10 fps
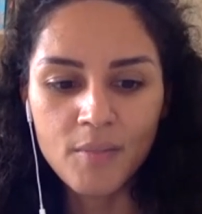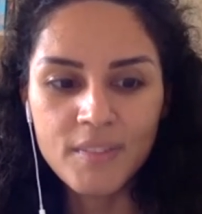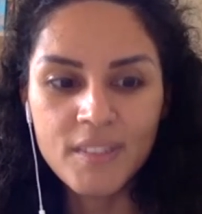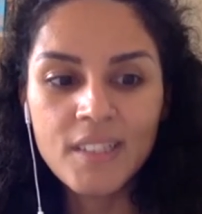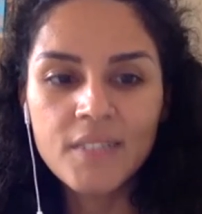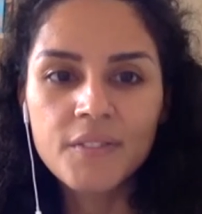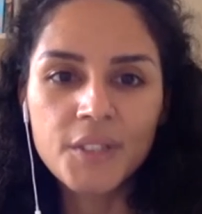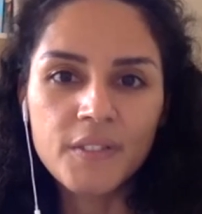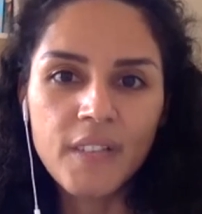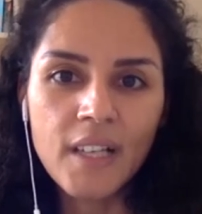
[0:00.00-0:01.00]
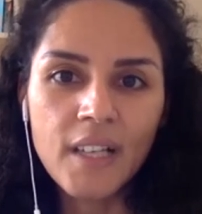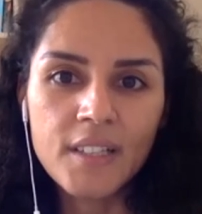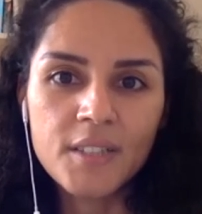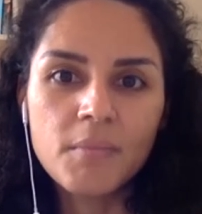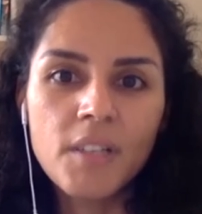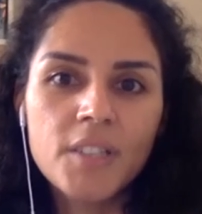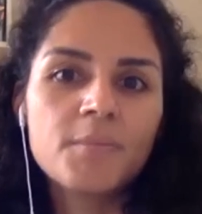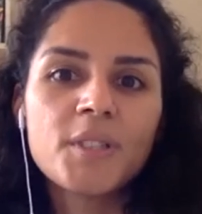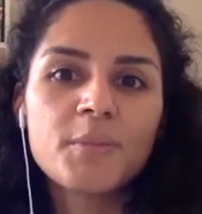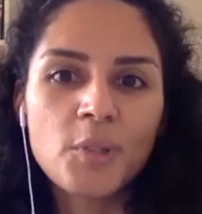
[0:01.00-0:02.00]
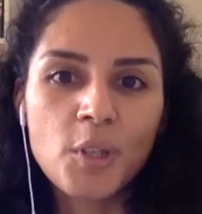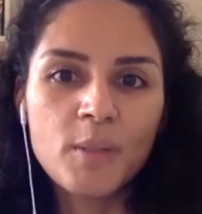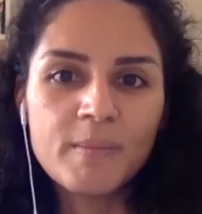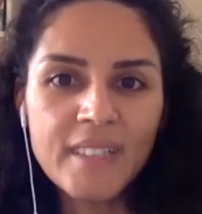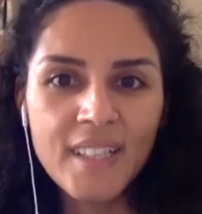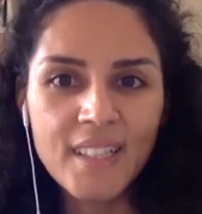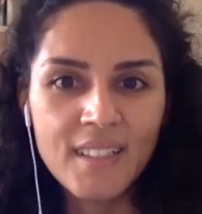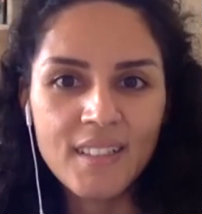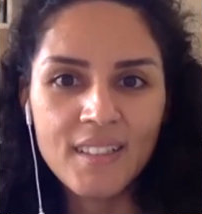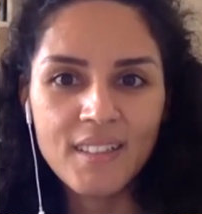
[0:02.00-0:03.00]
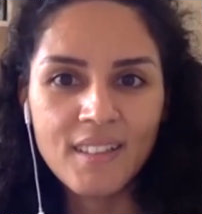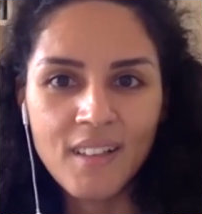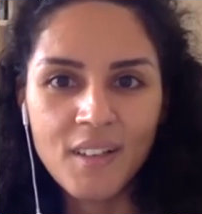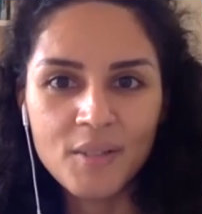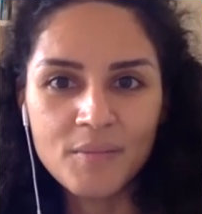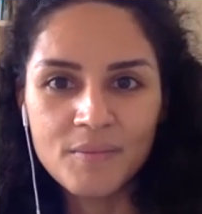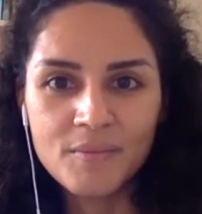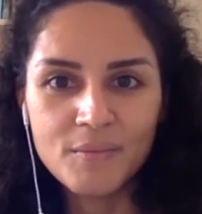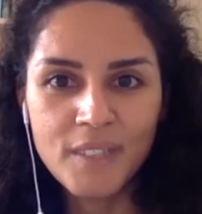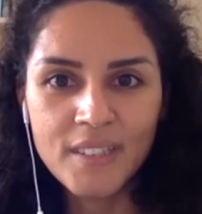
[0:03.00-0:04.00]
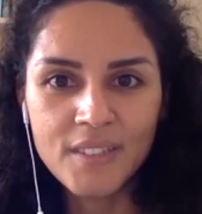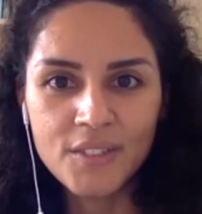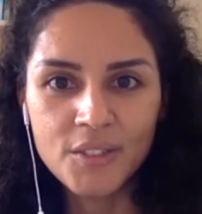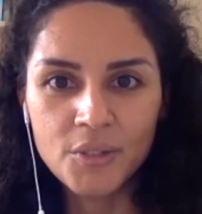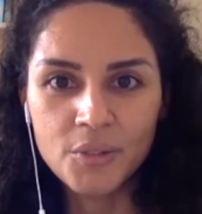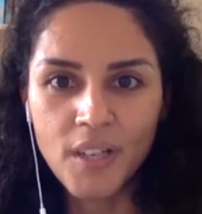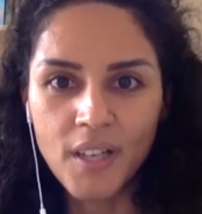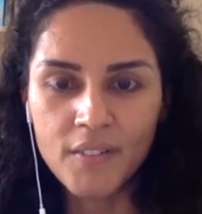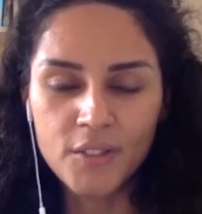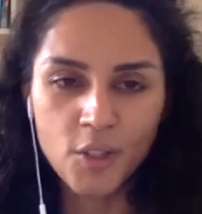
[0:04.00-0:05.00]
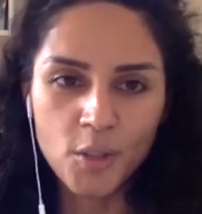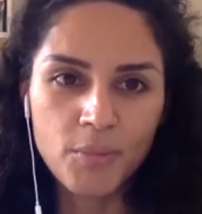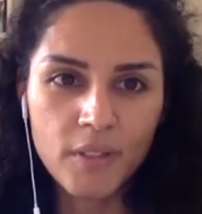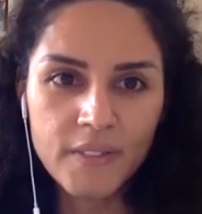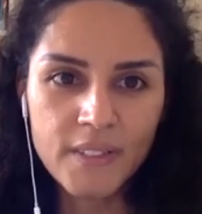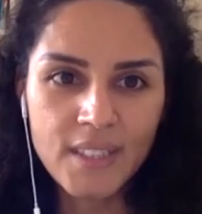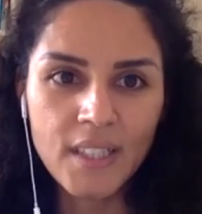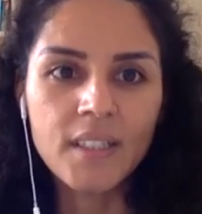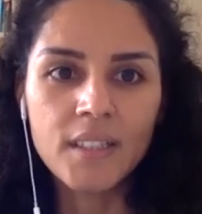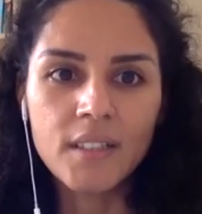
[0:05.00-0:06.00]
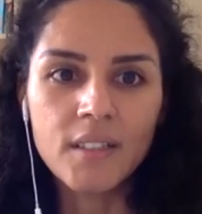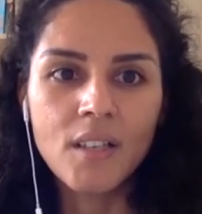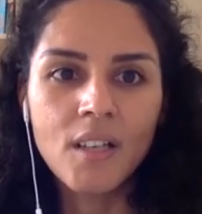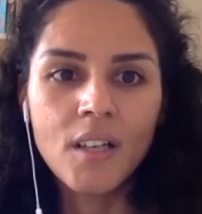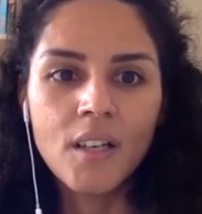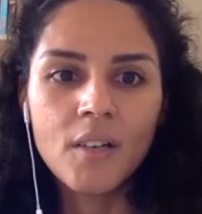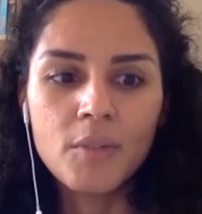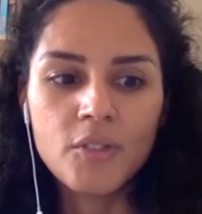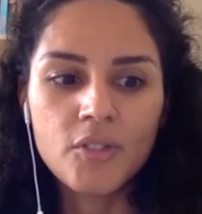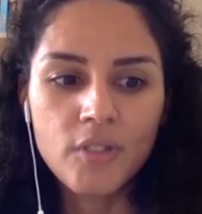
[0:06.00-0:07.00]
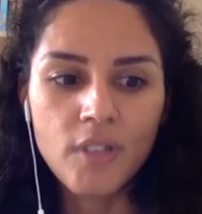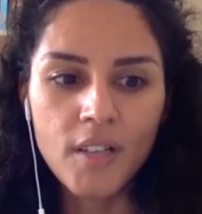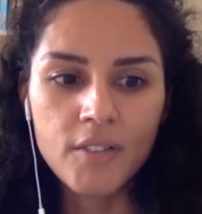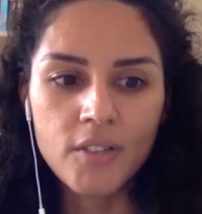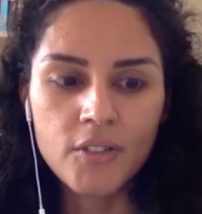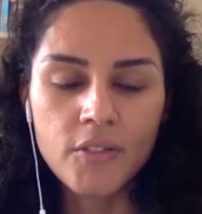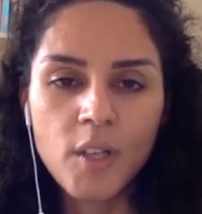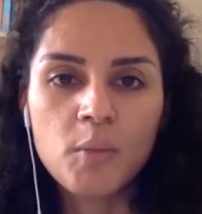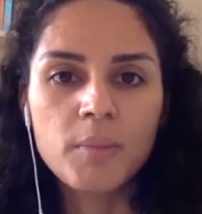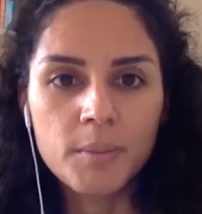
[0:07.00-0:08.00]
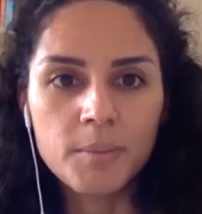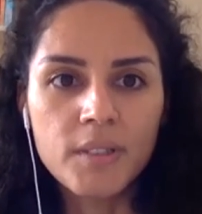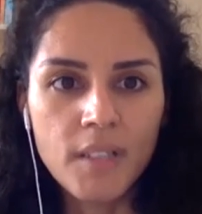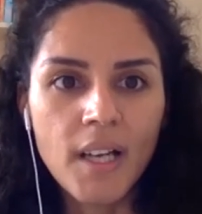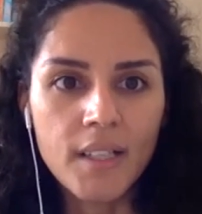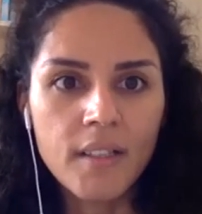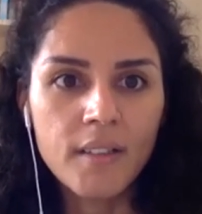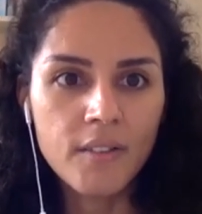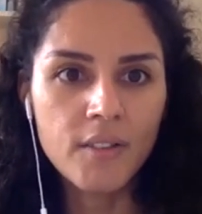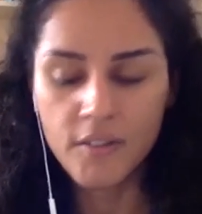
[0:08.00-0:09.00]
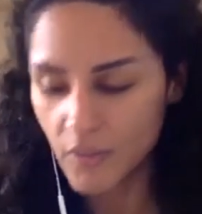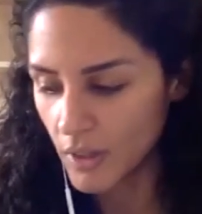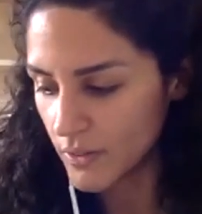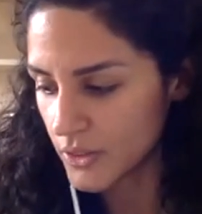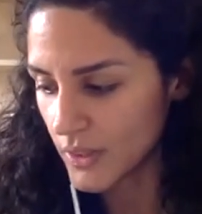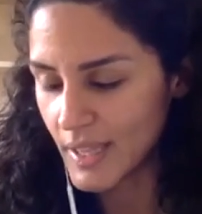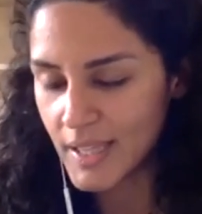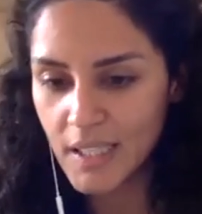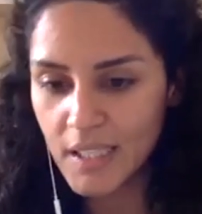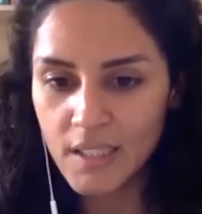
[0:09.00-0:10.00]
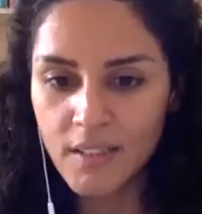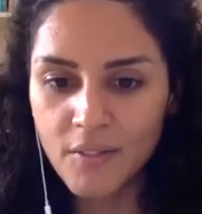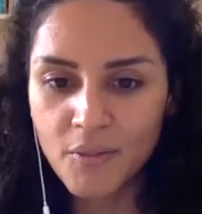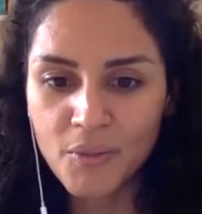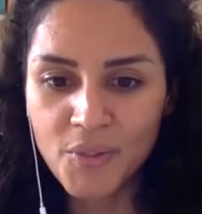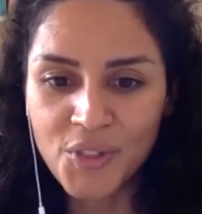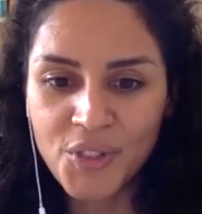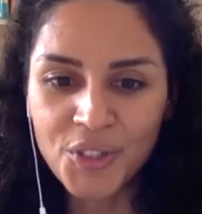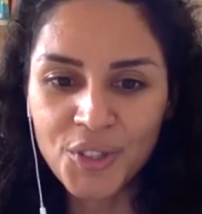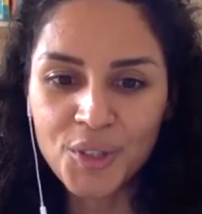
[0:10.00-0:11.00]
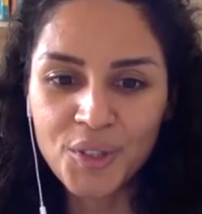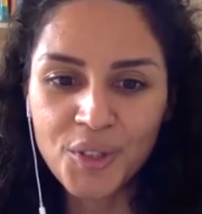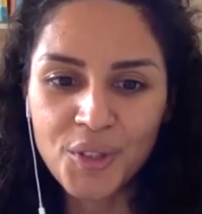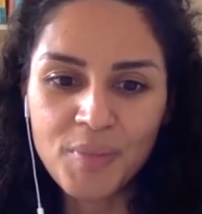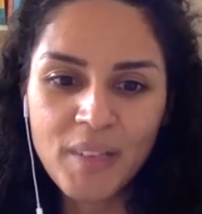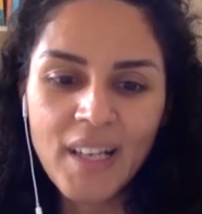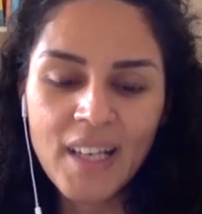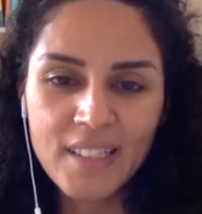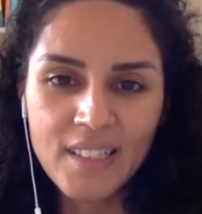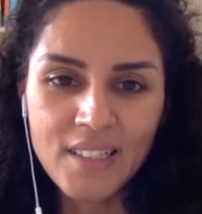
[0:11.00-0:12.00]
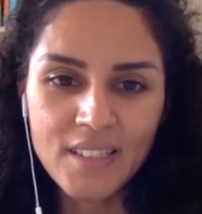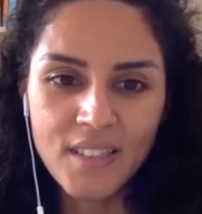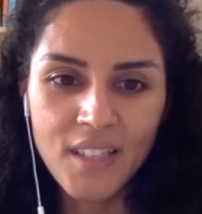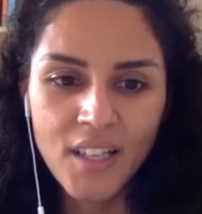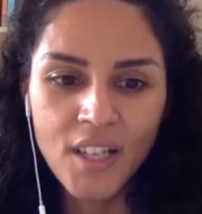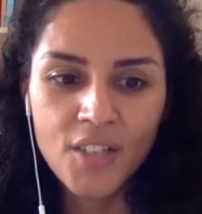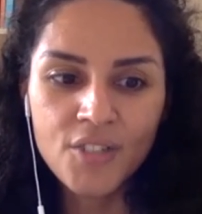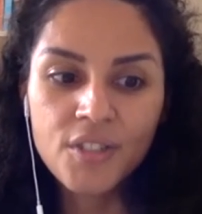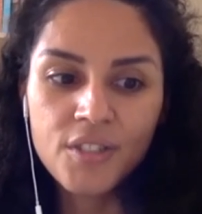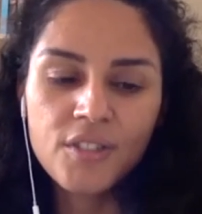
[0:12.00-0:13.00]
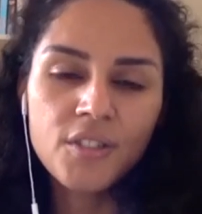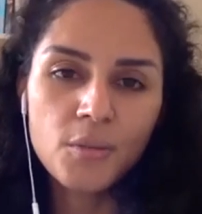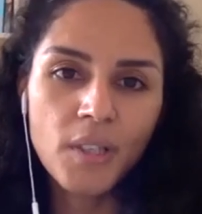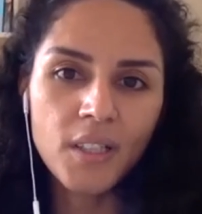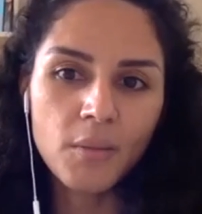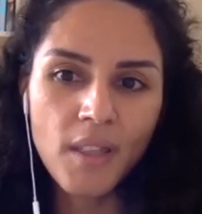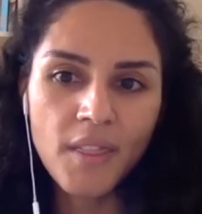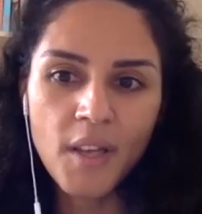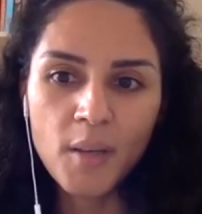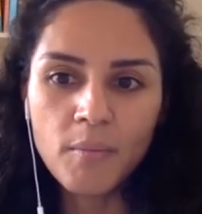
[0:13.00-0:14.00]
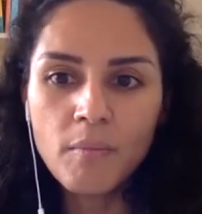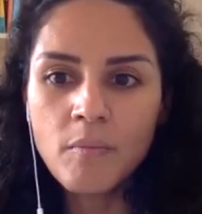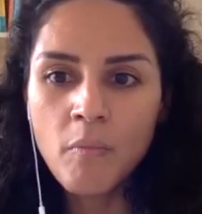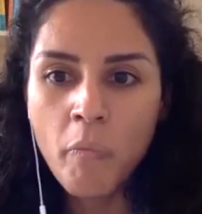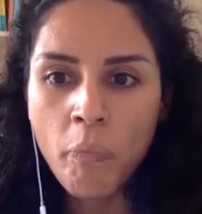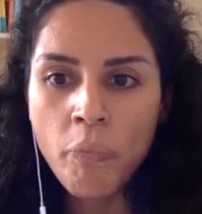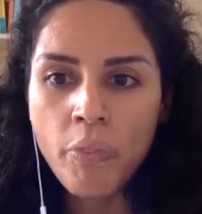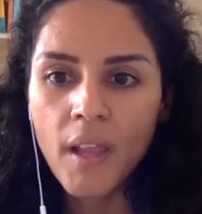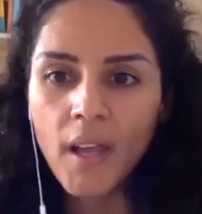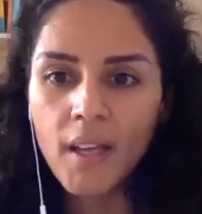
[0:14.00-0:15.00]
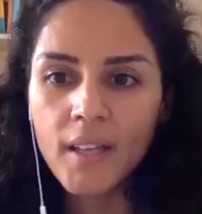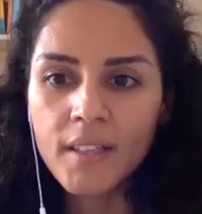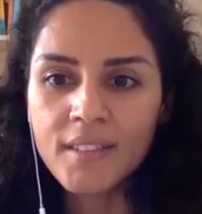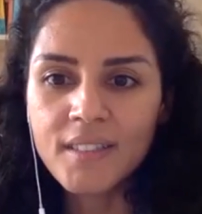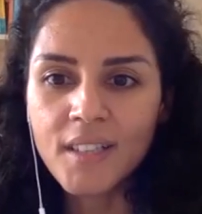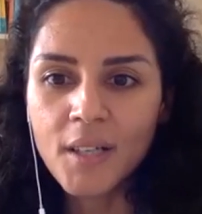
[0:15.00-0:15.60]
delivery of that is much more complicated when you have a nonprofit setting, which has lots of young people involved. So I think the plan is to continue working with them and